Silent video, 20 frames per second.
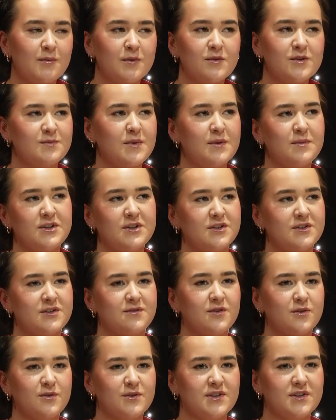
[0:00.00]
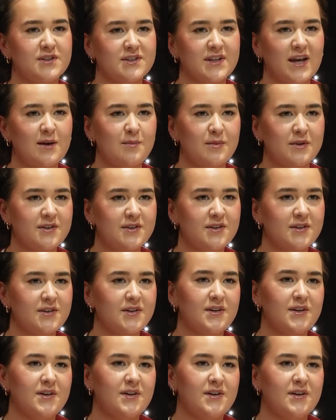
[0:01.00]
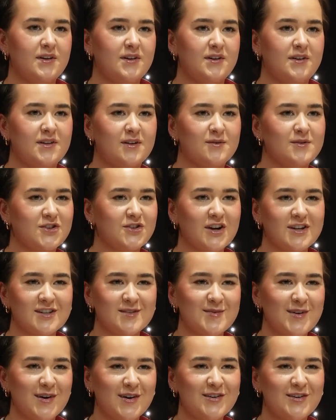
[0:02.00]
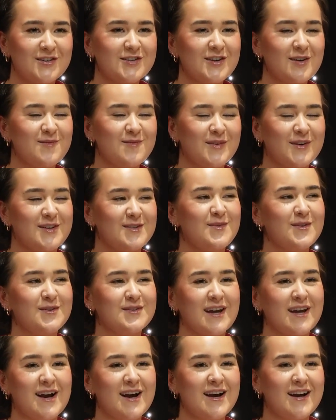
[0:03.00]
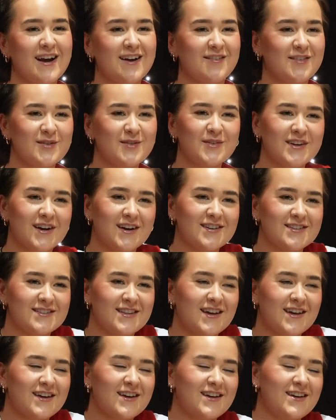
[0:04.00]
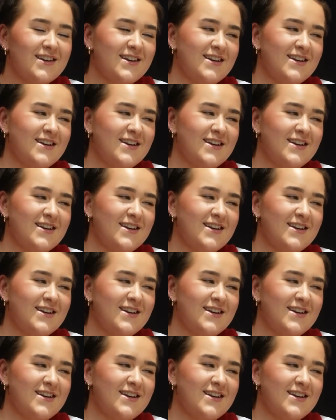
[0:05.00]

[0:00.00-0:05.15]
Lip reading: It was maybe just if there was an assignment that was stressing me out or something, but I suppose everyone has that.